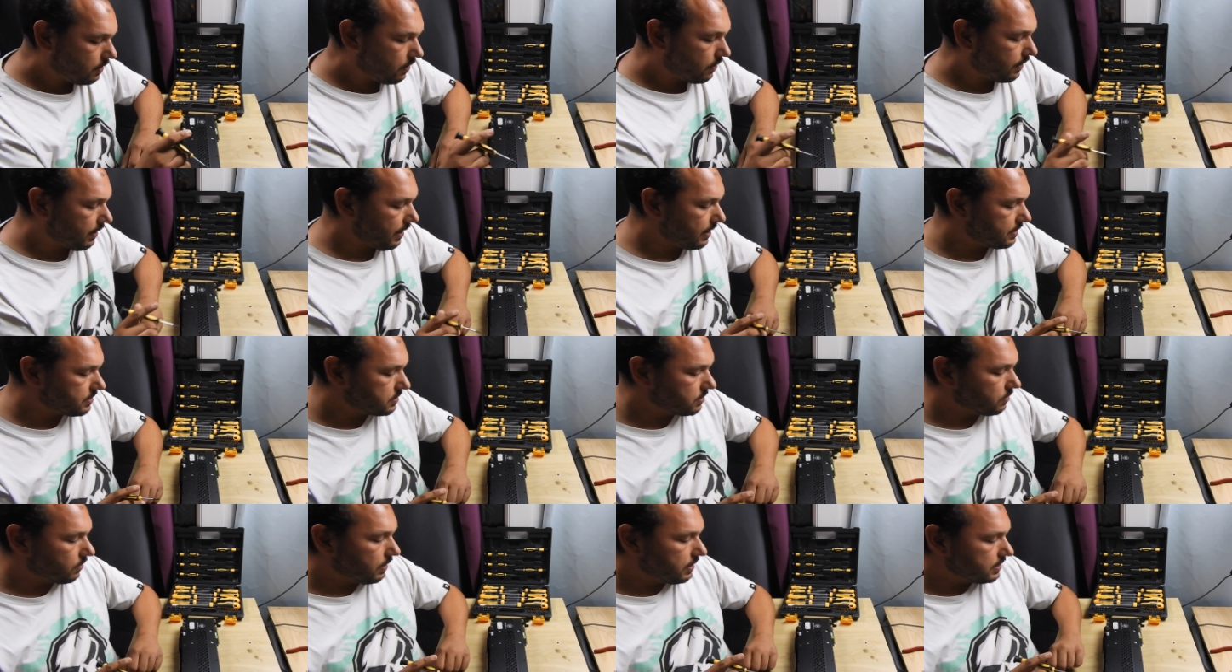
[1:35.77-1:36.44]
Okay,
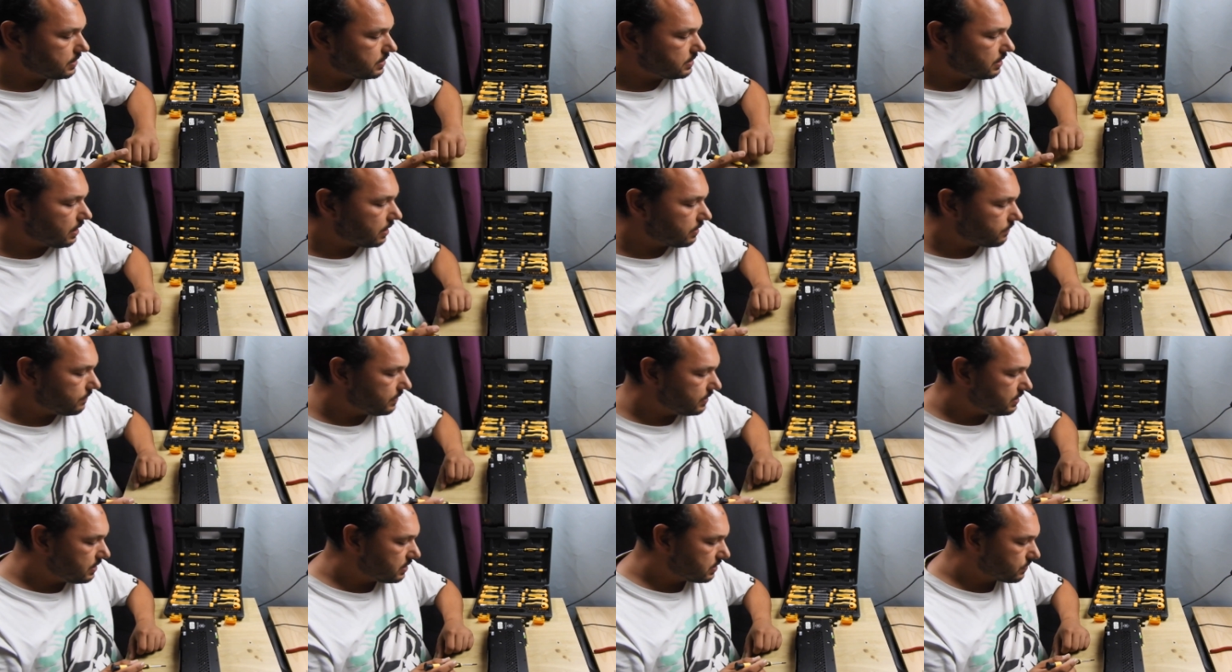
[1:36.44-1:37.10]
so let's
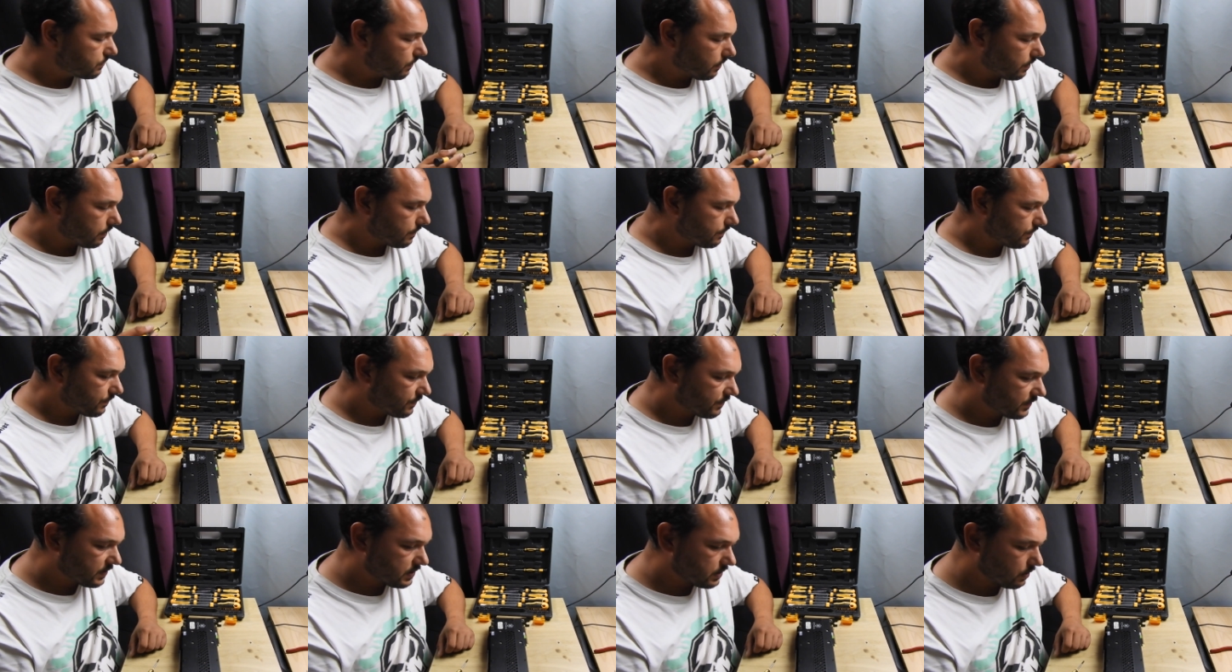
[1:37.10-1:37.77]
start with this
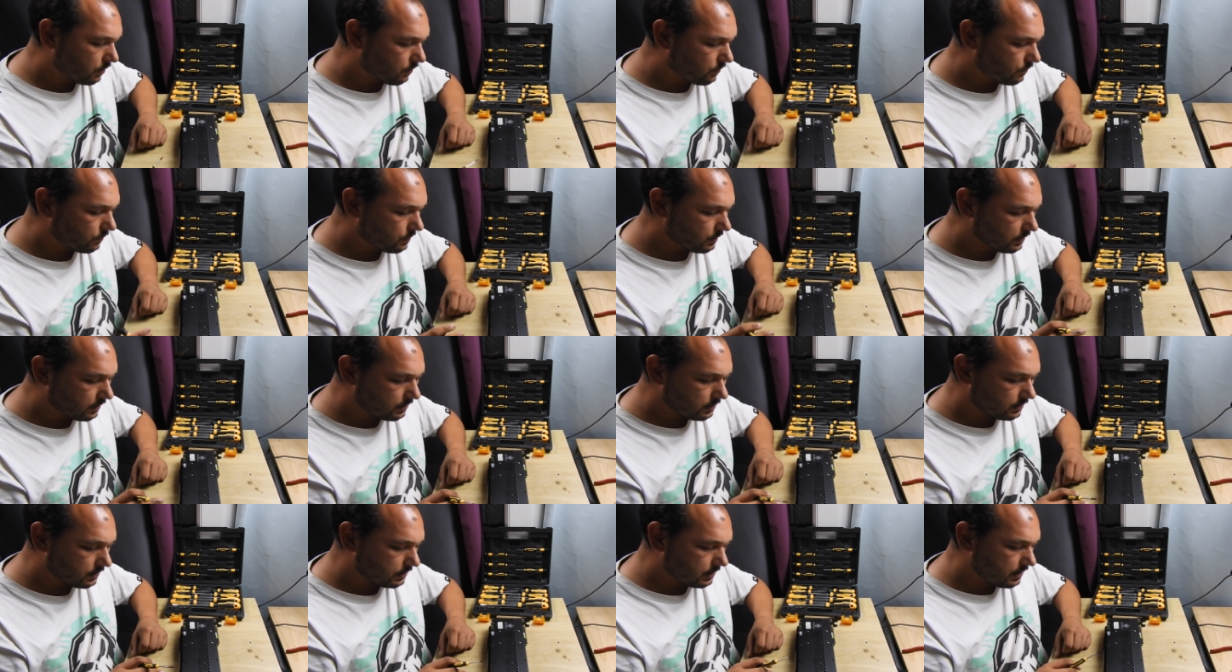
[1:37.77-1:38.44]
one. So
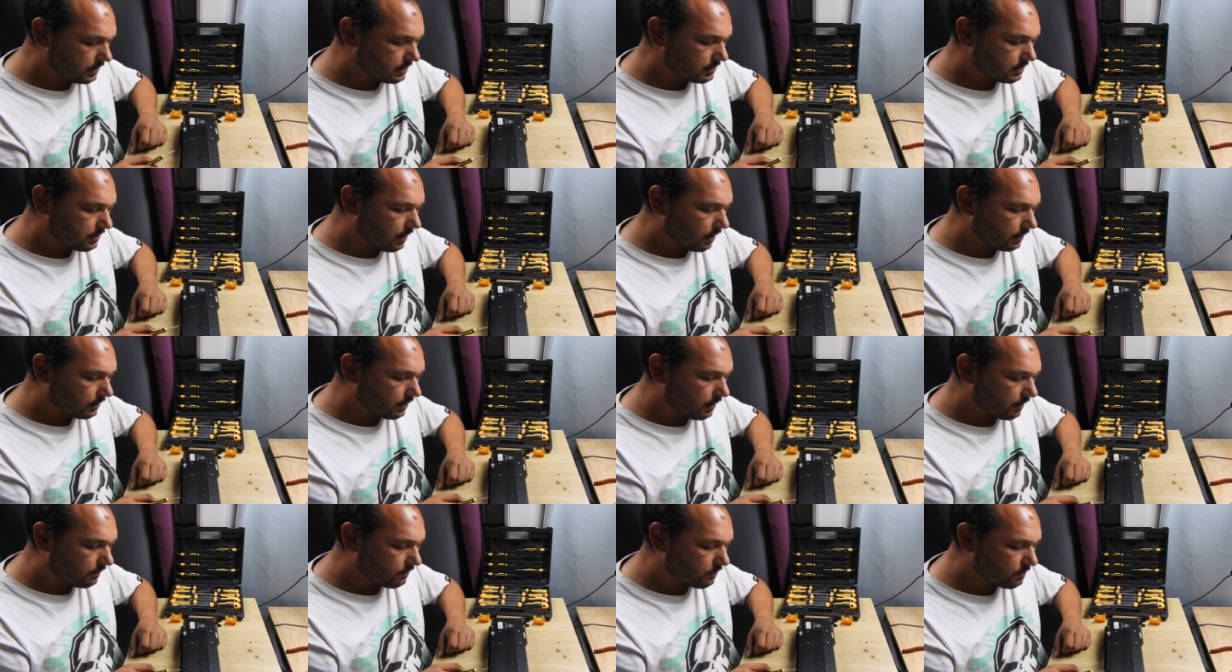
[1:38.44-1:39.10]
this
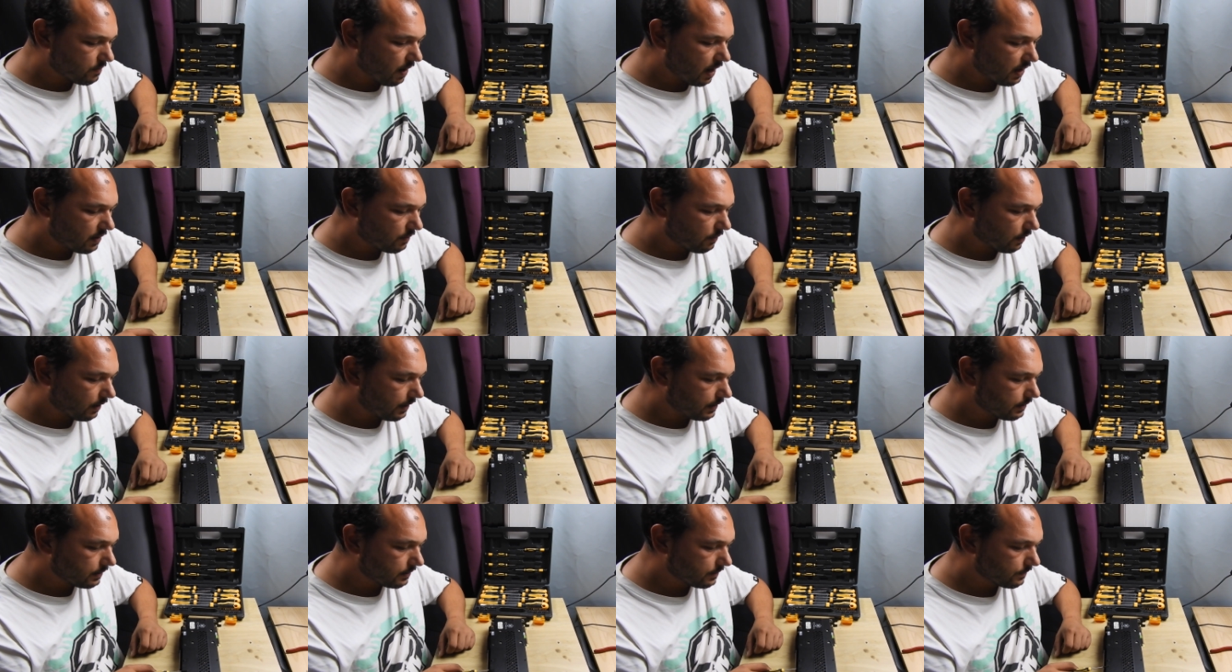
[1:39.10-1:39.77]
card have a
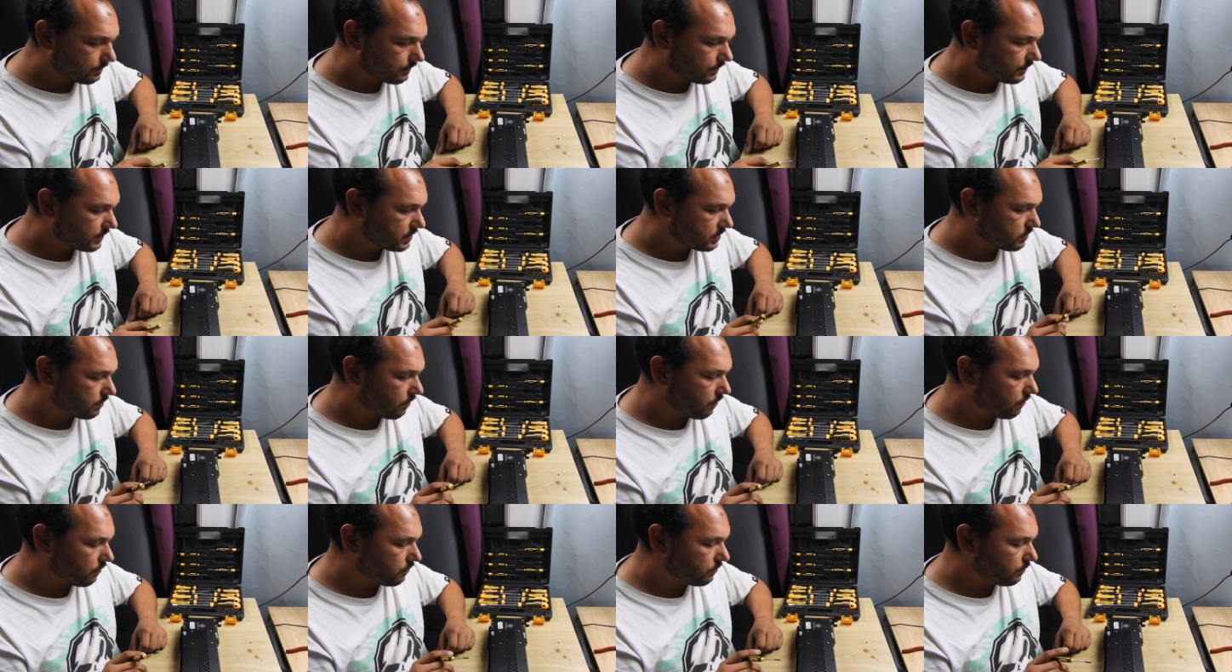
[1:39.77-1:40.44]
backplate,
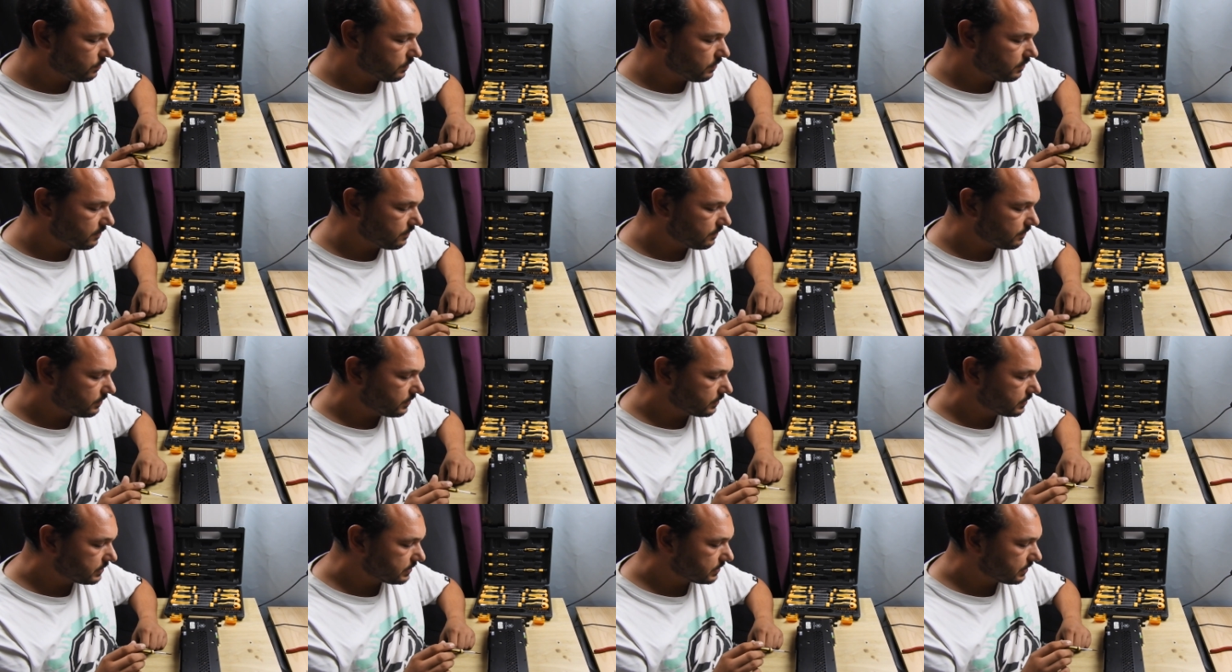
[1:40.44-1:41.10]
so we
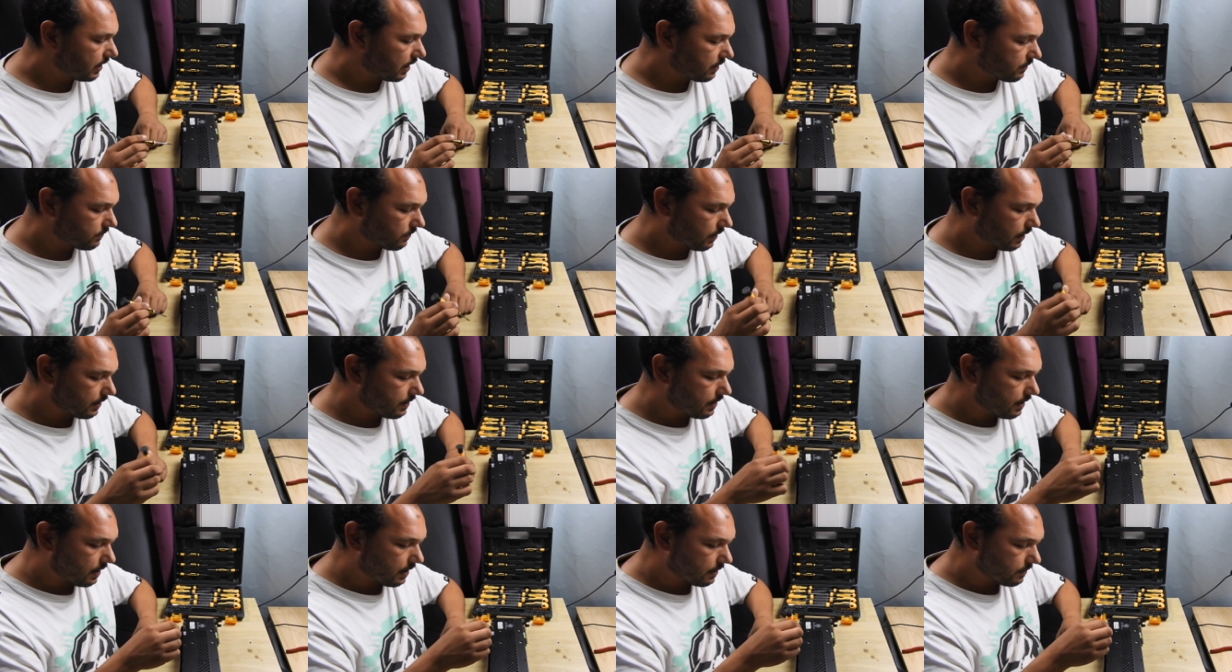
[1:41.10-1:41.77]
will start
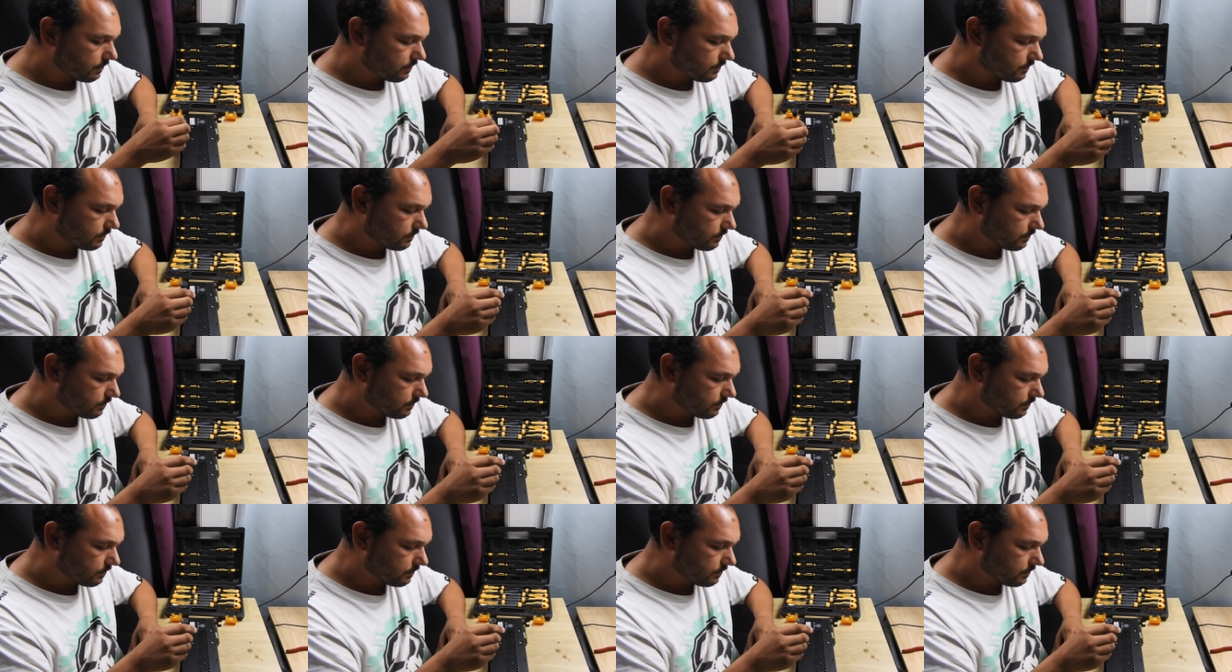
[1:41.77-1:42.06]
right there.